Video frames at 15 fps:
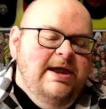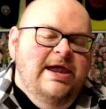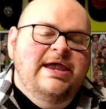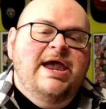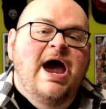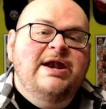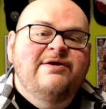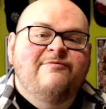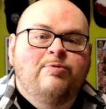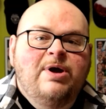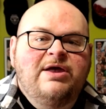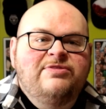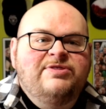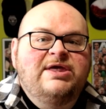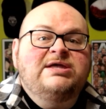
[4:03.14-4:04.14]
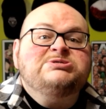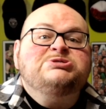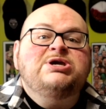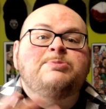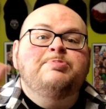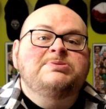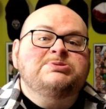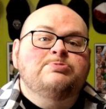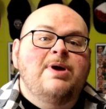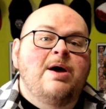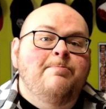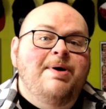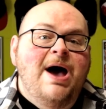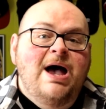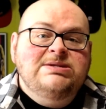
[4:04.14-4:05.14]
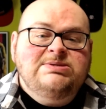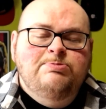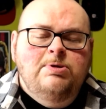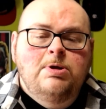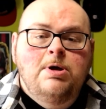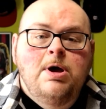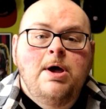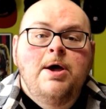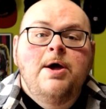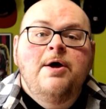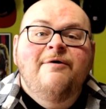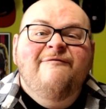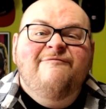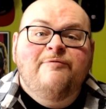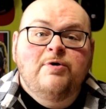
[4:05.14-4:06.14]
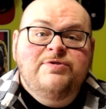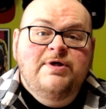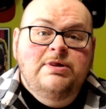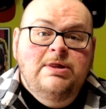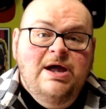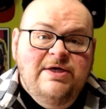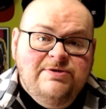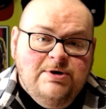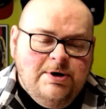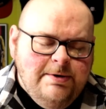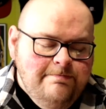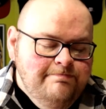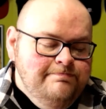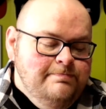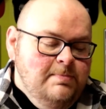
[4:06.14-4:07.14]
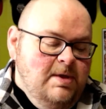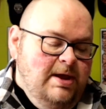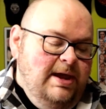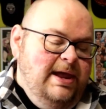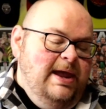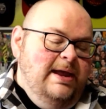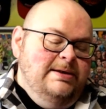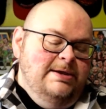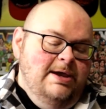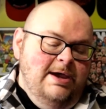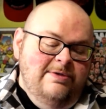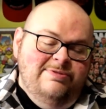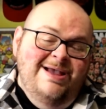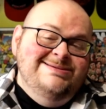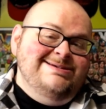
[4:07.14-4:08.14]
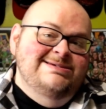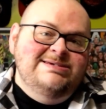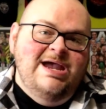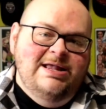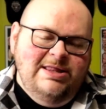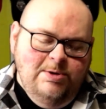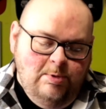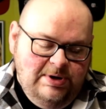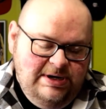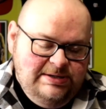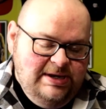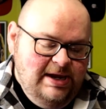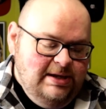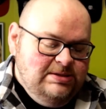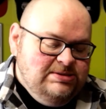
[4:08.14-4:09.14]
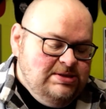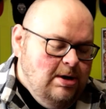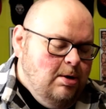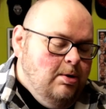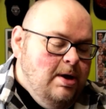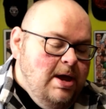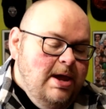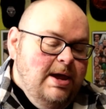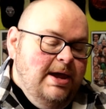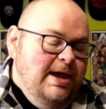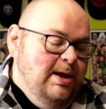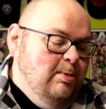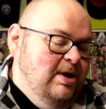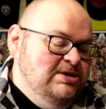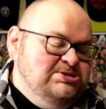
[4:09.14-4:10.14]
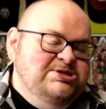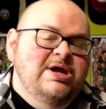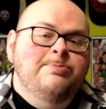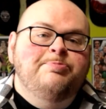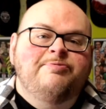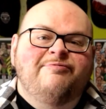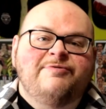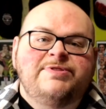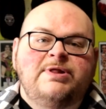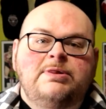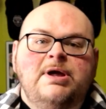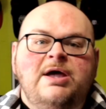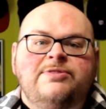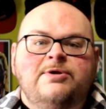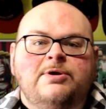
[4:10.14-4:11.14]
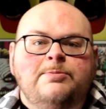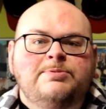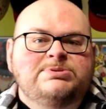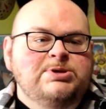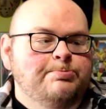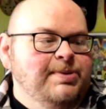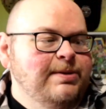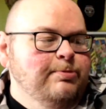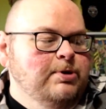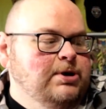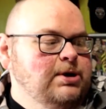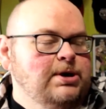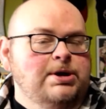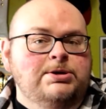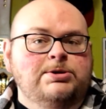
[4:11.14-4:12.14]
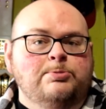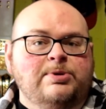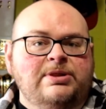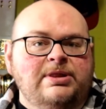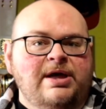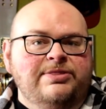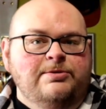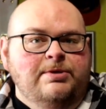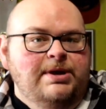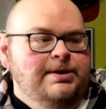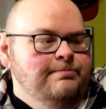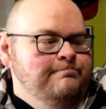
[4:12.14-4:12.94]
he kind of went the cheapest route possible for the leather, and uh, that's exactly what he did. So he went cheap for the leather so people could re-leather it.